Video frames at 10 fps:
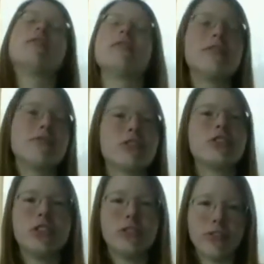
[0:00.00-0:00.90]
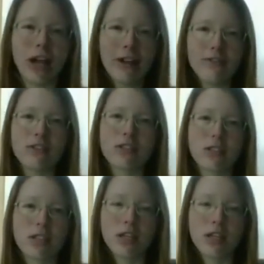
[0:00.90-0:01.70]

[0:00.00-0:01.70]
the first 2 drafts,